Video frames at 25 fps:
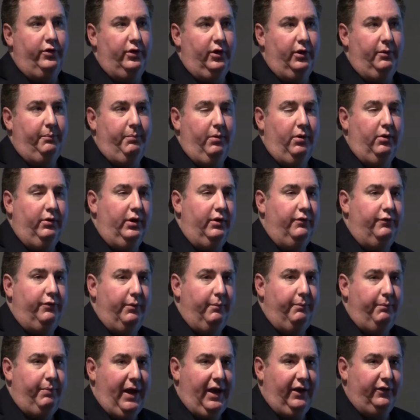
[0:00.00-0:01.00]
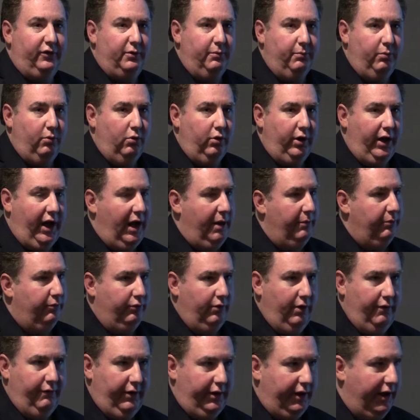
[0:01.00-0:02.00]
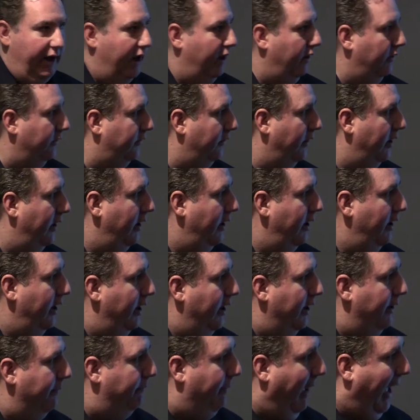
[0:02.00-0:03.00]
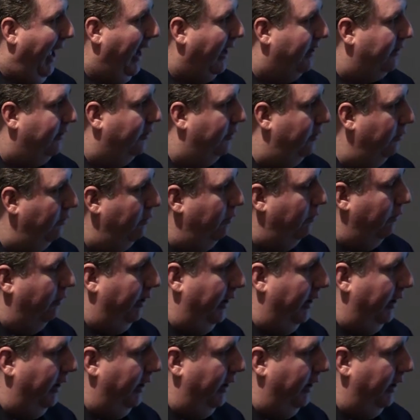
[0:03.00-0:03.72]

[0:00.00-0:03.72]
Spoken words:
into the building for basketball games, for everything else. back to